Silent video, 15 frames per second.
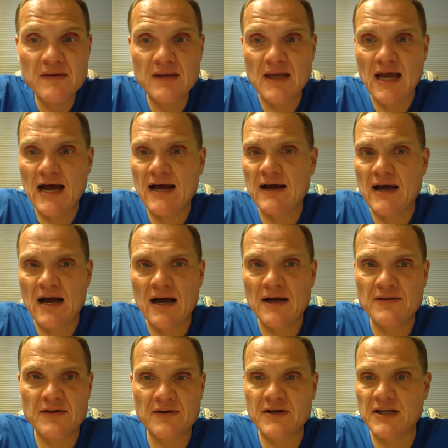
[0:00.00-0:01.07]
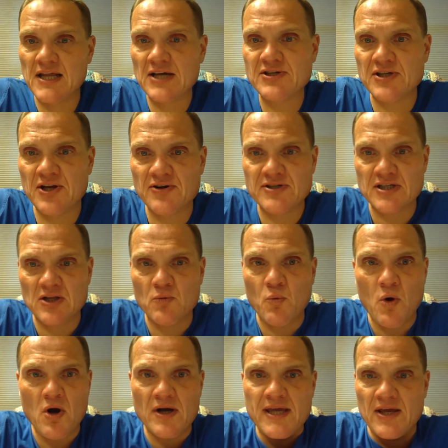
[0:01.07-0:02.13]
Yeah, the connection here is a little
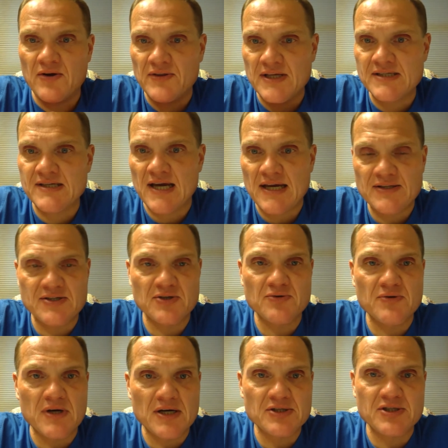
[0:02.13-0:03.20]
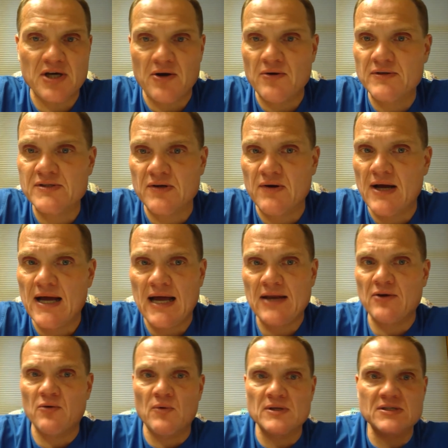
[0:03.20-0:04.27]
wonky on this side too, Cheryl. So I
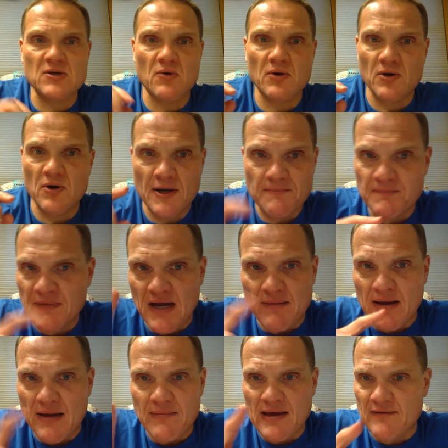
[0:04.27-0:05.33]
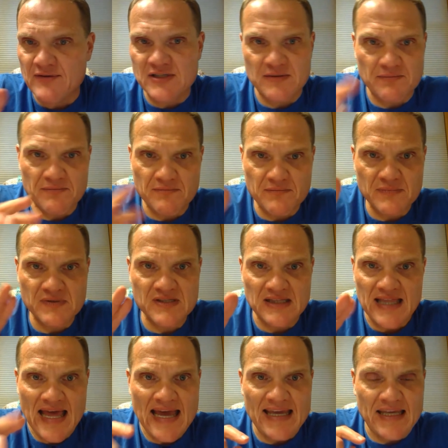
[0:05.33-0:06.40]
don't know what's going on. I'm having some
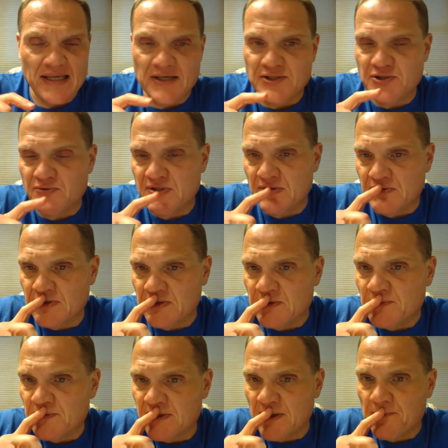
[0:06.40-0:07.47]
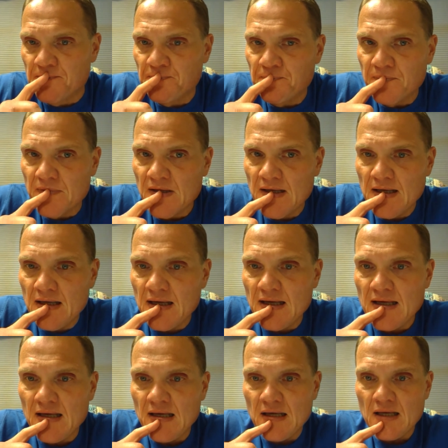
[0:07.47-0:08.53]
lagging issues here too. So
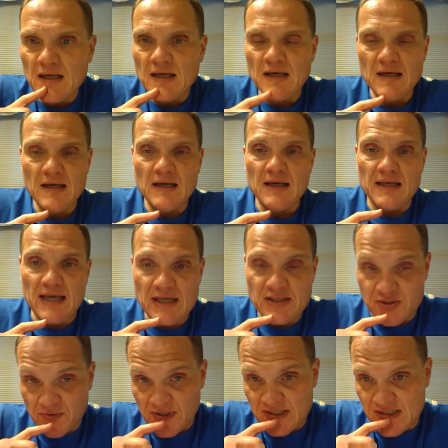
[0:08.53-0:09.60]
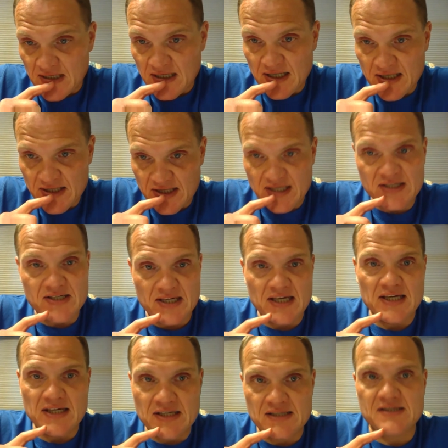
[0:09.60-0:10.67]
yes, Teresa, this
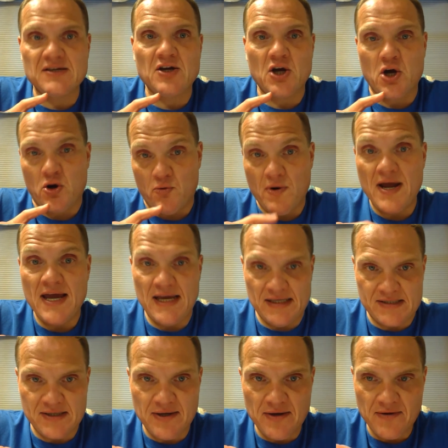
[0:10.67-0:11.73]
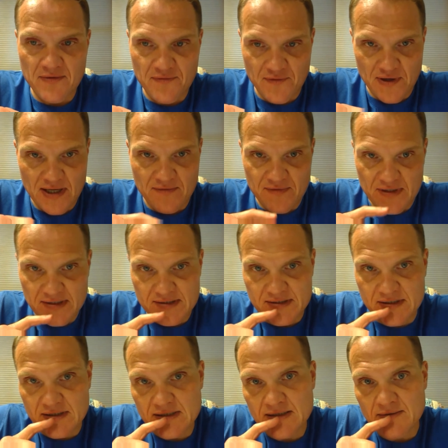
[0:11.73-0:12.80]
is great
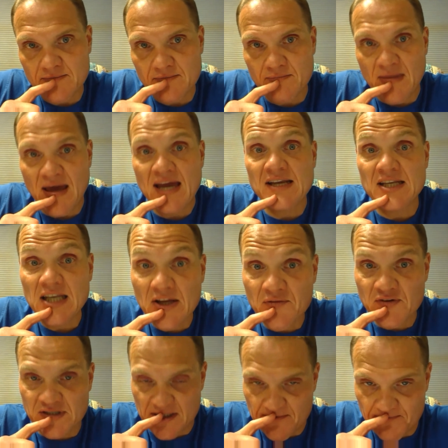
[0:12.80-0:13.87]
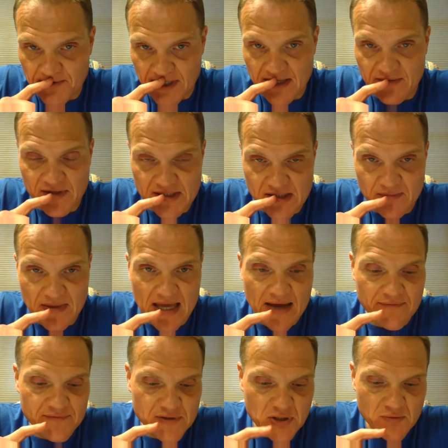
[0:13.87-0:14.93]
forgiveness, magnificent forgiveness on
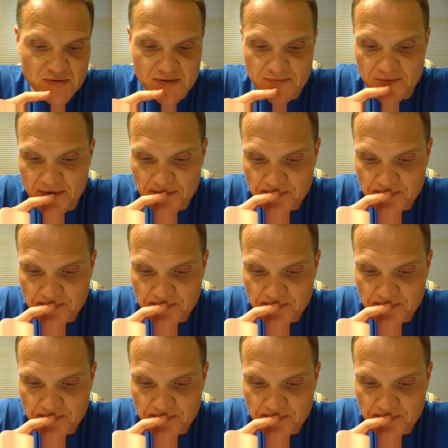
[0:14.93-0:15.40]
behalf of Joseph.